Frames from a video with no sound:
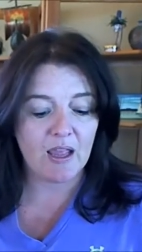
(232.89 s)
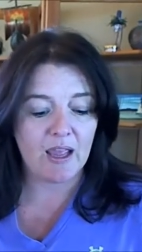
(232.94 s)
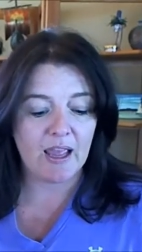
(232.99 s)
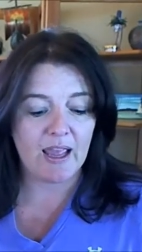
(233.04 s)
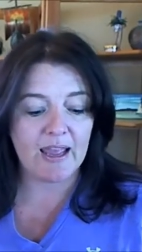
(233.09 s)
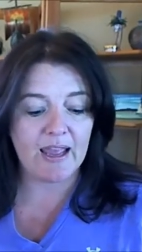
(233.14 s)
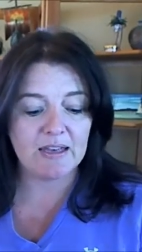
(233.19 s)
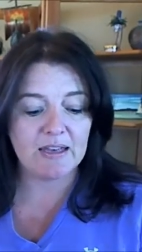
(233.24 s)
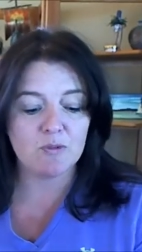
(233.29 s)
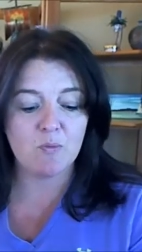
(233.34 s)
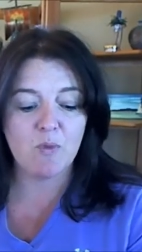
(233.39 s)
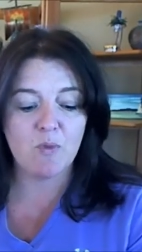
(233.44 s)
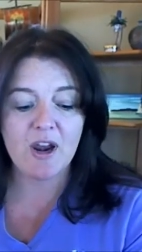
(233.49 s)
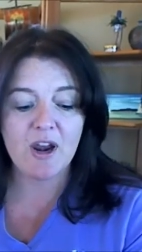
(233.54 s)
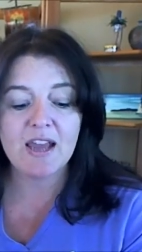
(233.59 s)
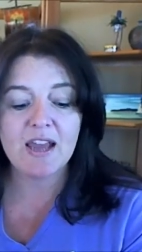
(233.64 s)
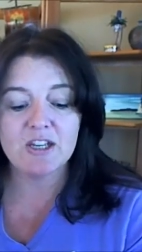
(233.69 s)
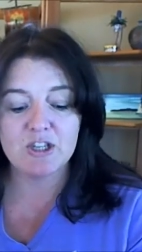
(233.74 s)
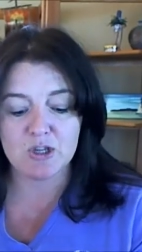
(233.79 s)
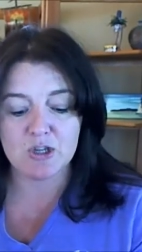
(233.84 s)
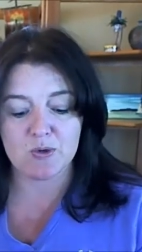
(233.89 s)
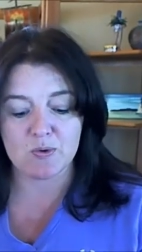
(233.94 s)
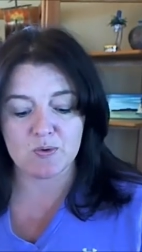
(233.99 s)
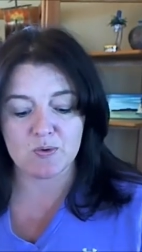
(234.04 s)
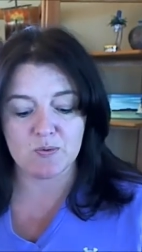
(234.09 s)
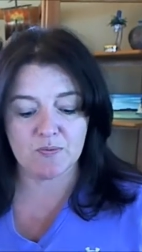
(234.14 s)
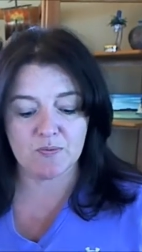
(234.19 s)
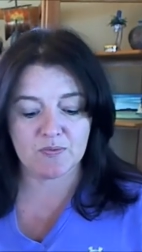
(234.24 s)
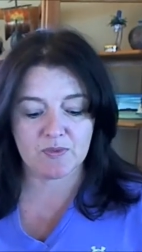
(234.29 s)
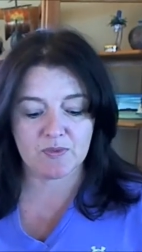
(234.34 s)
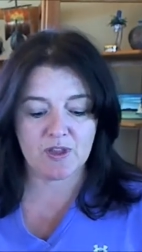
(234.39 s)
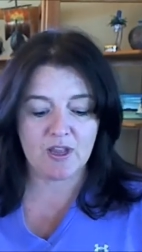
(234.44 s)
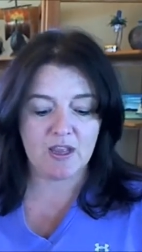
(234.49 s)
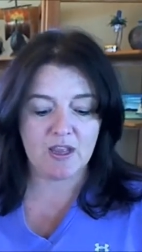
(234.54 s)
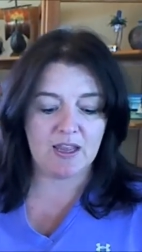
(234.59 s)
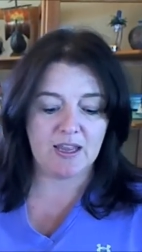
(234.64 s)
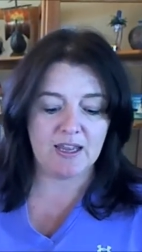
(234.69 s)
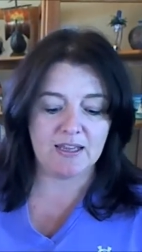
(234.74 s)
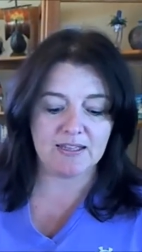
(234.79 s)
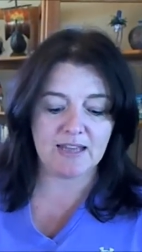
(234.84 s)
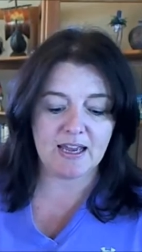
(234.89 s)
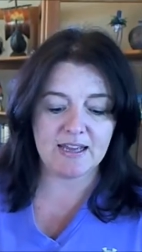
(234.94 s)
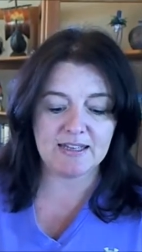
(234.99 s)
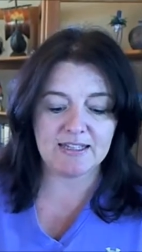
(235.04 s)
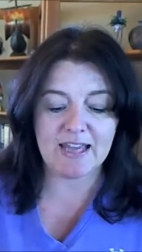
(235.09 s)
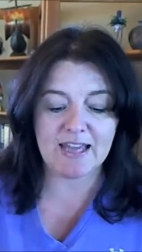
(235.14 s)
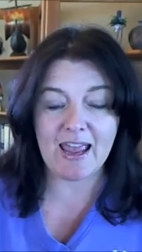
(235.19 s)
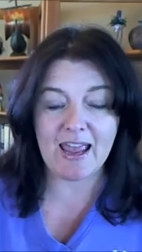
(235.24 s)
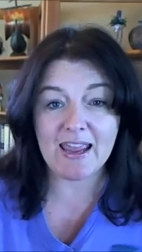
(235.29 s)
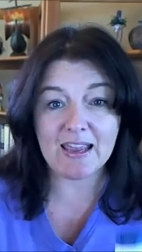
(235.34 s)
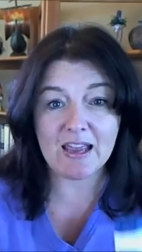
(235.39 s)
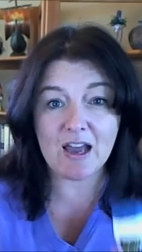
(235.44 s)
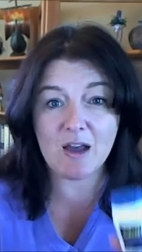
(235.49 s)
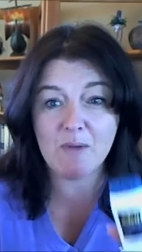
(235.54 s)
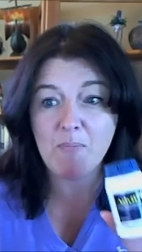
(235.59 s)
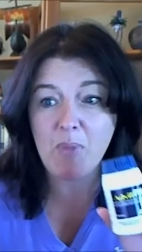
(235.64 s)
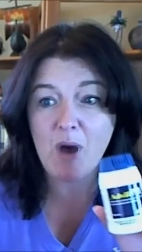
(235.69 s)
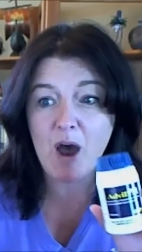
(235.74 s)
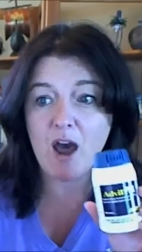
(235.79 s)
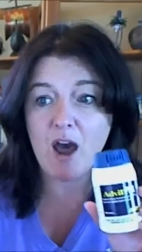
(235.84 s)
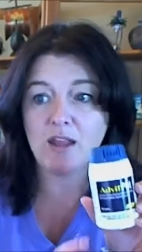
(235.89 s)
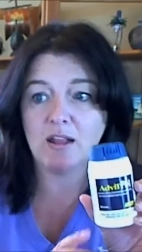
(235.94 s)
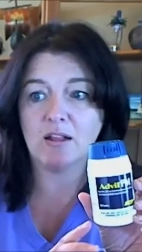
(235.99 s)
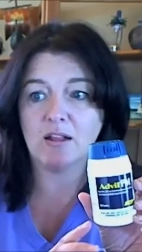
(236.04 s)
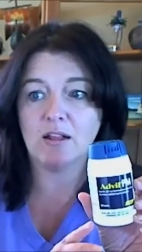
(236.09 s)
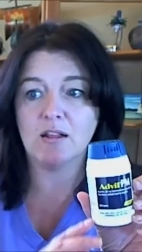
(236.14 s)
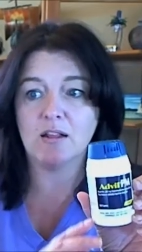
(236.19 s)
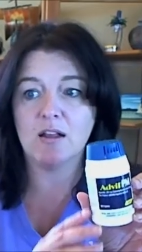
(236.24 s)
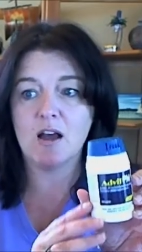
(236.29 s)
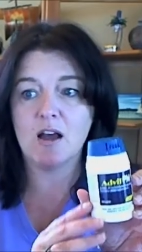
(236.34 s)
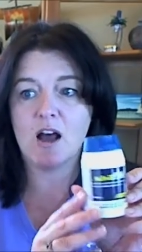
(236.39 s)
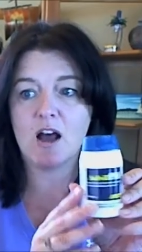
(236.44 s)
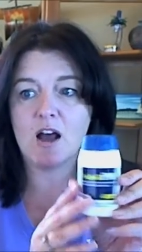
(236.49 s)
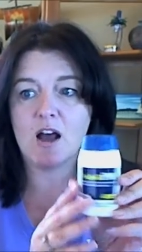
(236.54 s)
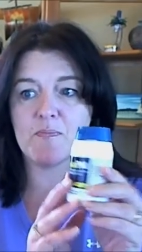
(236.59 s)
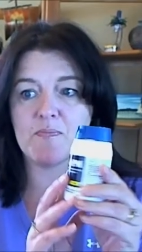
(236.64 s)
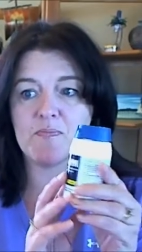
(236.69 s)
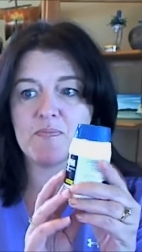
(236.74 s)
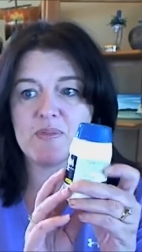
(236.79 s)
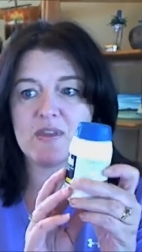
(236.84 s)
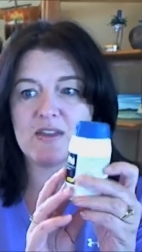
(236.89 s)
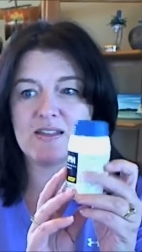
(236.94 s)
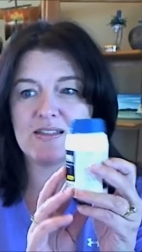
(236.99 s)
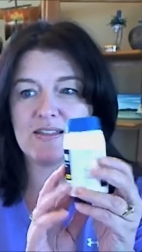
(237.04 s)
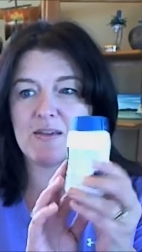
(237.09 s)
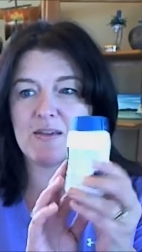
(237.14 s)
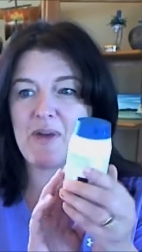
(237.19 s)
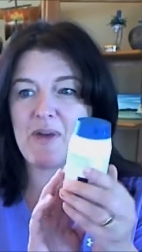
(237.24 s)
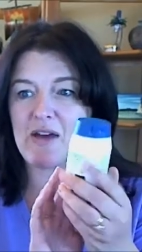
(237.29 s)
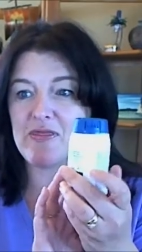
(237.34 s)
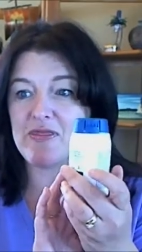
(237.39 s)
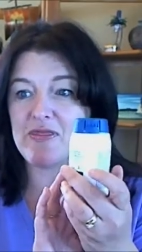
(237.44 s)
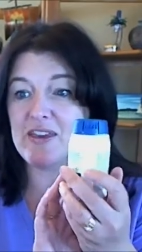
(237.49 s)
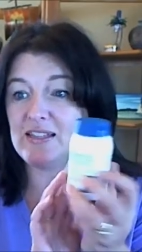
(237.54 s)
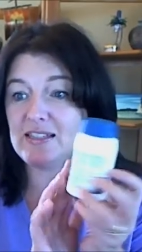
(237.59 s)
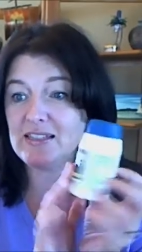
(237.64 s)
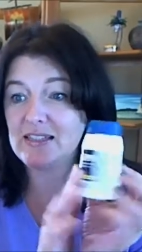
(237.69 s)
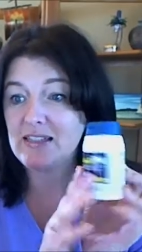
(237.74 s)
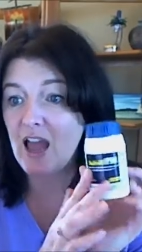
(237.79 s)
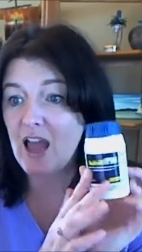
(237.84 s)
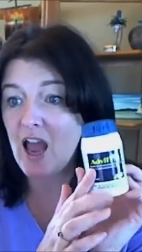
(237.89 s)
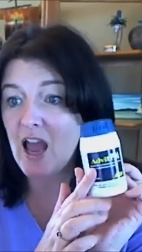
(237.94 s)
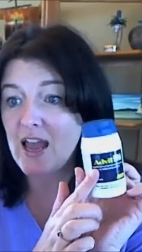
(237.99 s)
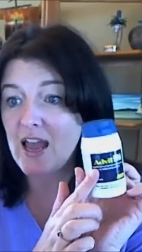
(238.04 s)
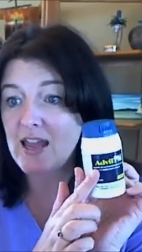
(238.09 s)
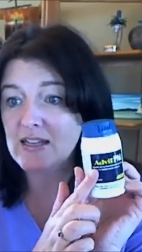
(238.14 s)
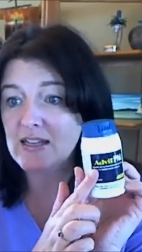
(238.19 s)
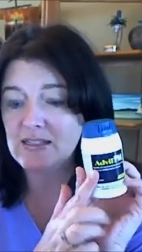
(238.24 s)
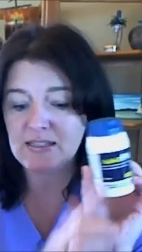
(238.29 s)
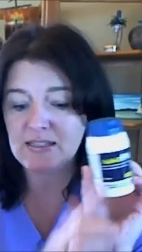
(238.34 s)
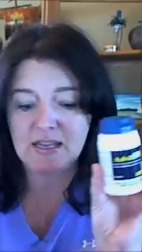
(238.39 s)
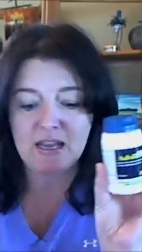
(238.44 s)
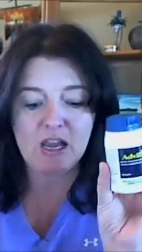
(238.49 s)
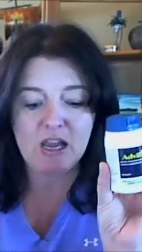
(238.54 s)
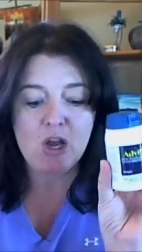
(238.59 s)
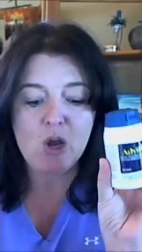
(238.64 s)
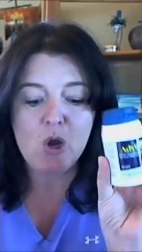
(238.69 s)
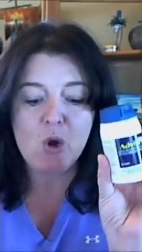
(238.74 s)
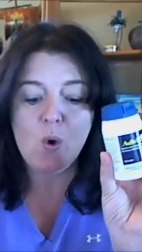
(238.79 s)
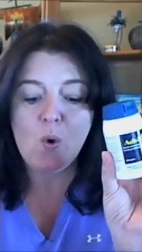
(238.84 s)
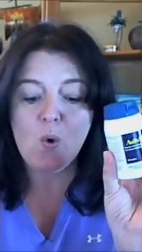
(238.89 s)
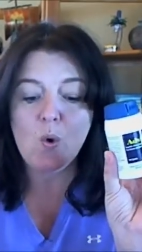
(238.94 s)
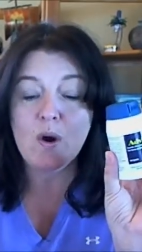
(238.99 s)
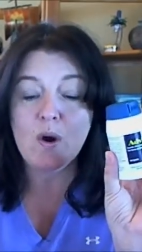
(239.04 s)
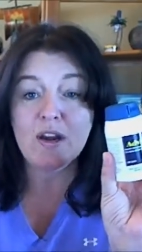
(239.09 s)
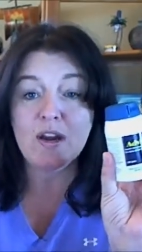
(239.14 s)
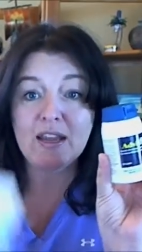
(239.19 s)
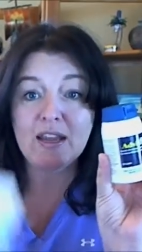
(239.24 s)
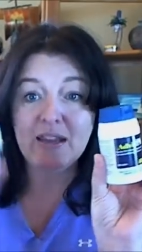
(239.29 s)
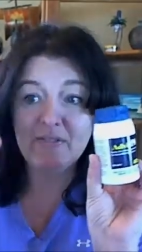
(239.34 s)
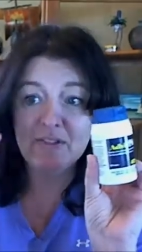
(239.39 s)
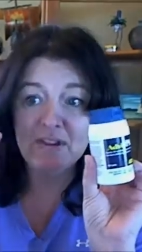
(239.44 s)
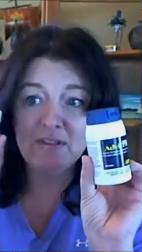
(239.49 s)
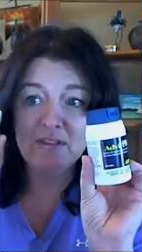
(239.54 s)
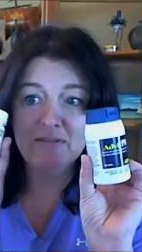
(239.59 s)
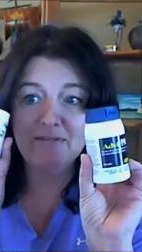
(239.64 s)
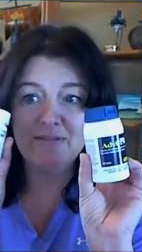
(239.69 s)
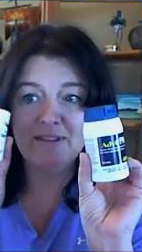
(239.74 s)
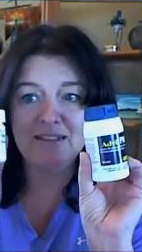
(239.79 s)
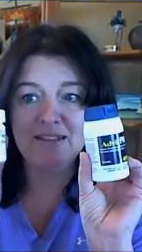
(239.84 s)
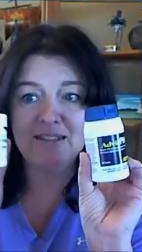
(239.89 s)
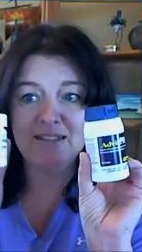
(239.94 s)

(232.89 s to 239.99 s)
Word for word: and what I do is I take a bottle um, that's about this size or even this